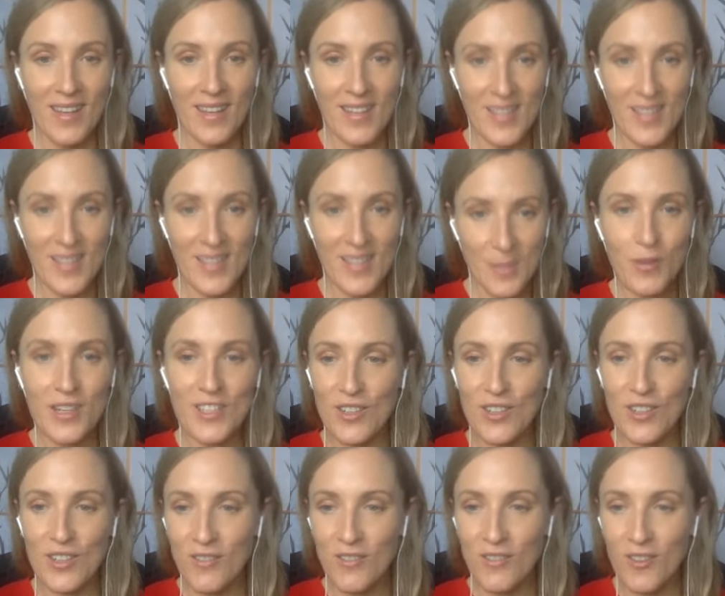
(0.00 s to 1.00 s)

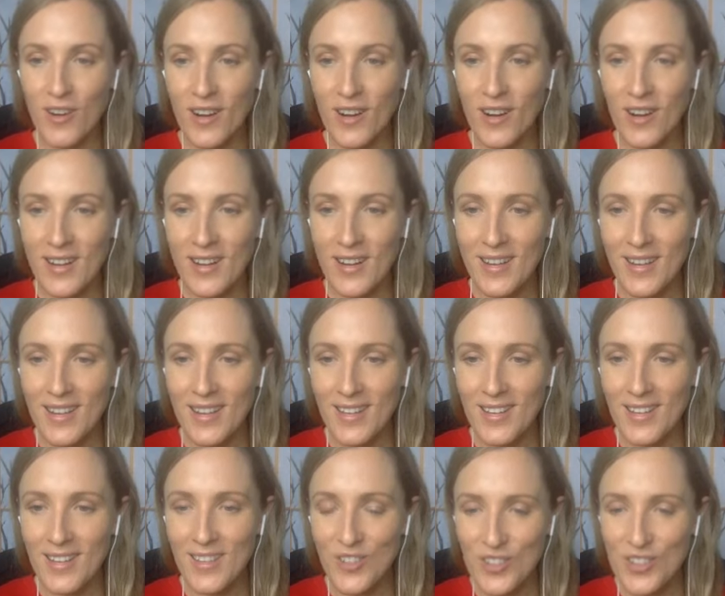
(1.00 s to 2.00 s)
inspiration for
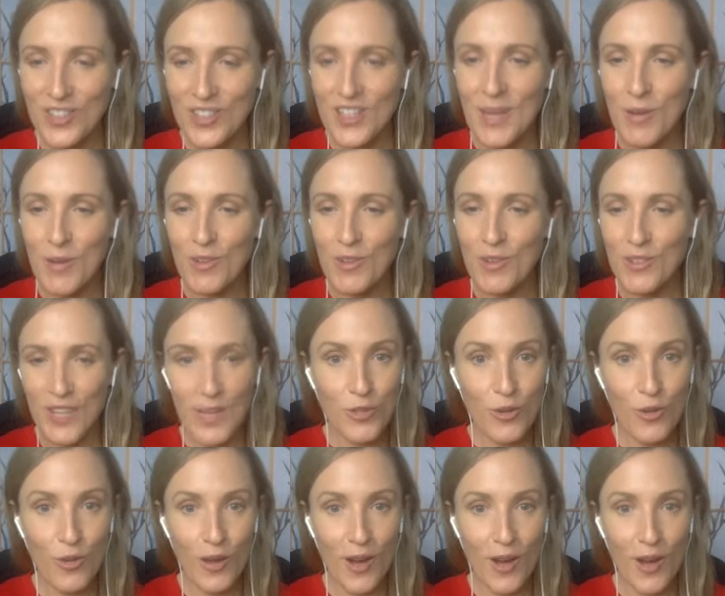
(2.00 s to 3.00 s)
just keep
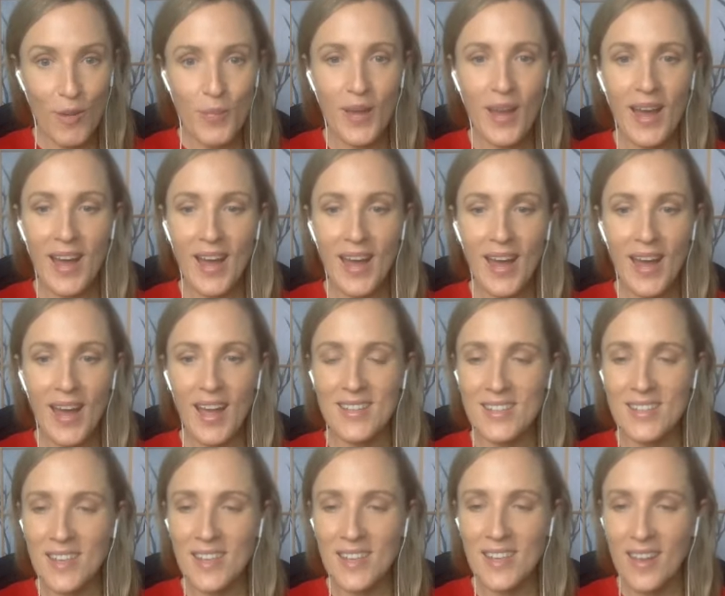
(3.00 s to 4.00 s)
showing up.
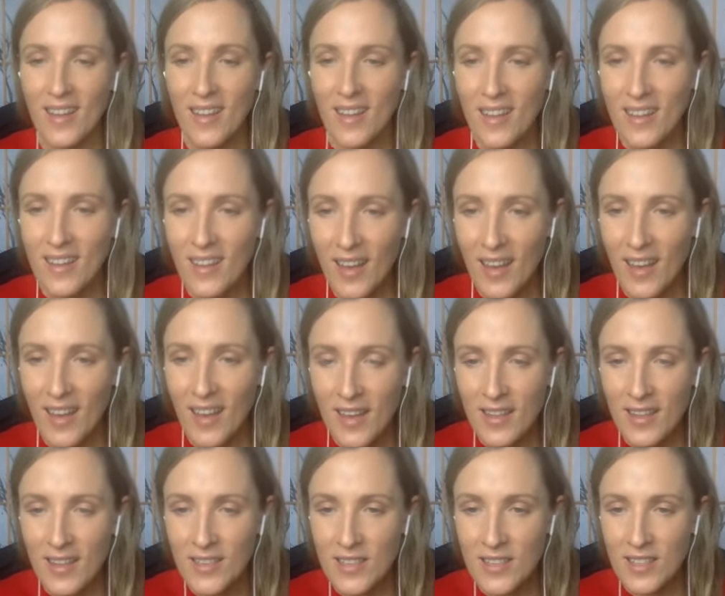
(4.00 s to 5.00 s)
And yeah,
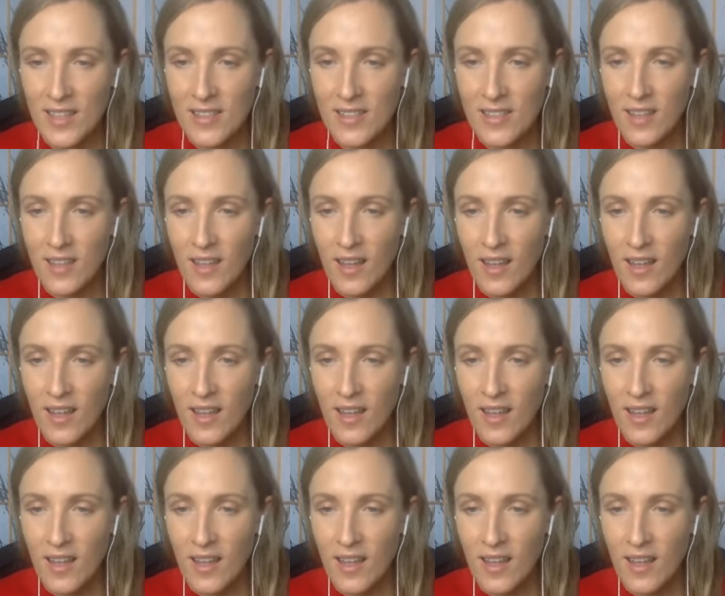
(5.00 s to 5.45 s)
thanks, Denise.